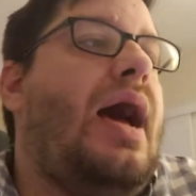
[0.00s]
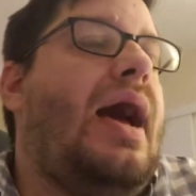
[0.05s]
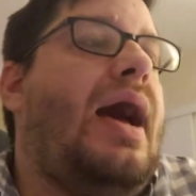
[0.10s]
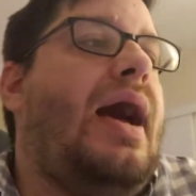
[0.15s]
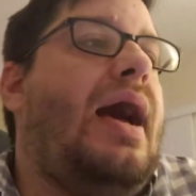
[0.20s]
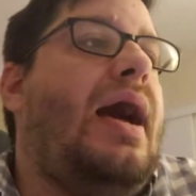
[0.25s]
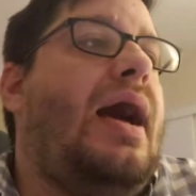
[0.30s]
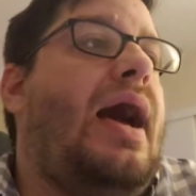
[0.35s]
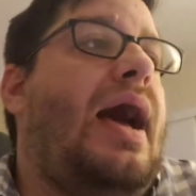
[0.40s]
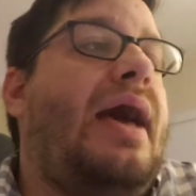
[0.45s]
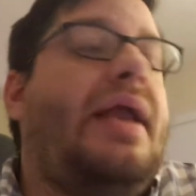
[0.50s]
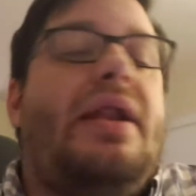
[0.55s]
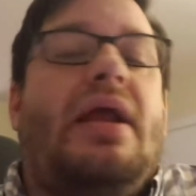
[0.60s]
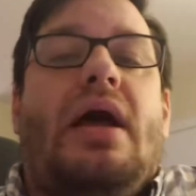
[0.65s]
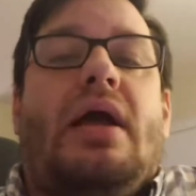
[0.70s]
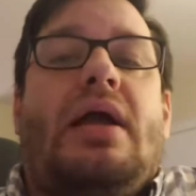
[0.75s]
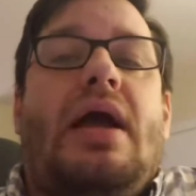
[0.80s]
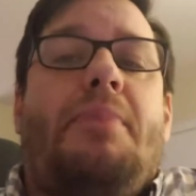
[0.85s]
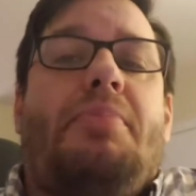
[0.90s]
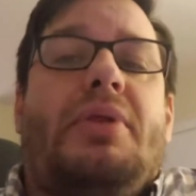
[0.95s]
And
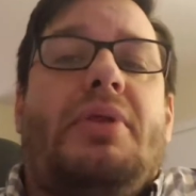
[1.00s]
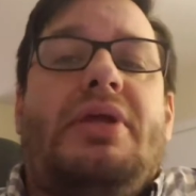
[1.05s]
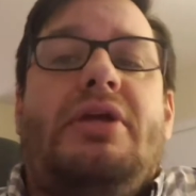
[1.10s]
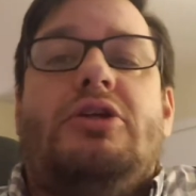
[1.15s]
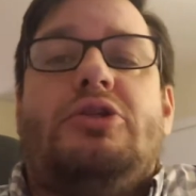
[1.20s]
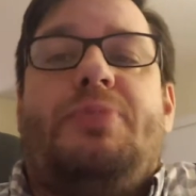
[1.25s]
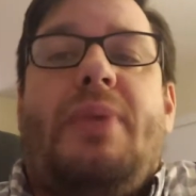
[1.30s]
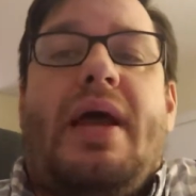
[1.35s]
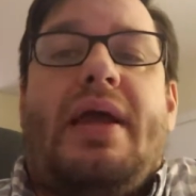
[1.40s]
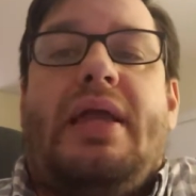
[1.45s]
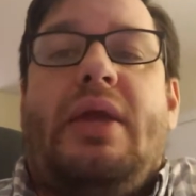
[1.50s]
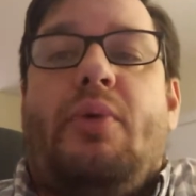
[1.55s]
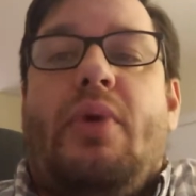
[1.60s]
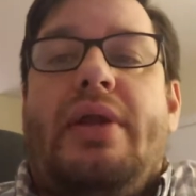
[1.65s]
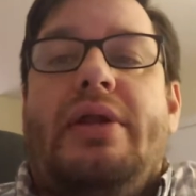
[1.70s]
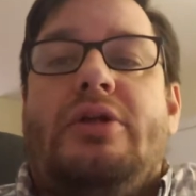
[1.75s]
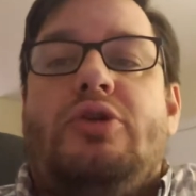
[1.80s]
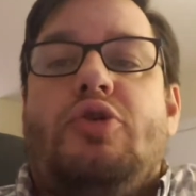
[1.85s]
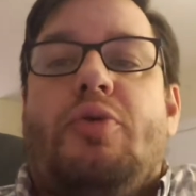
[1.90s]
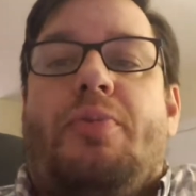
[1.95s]
a couple of years back, he
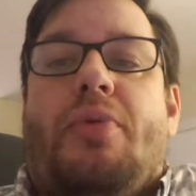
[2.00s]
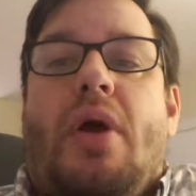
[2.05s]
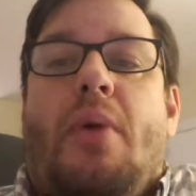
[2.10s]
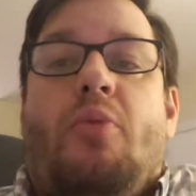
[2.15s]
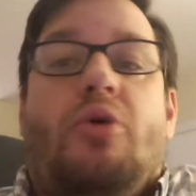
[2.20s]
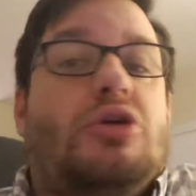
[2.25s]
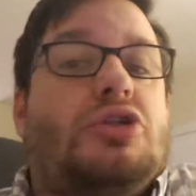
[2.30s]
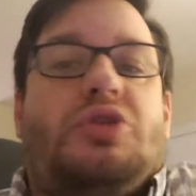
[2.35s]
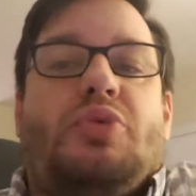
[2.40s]
ran into a problem where it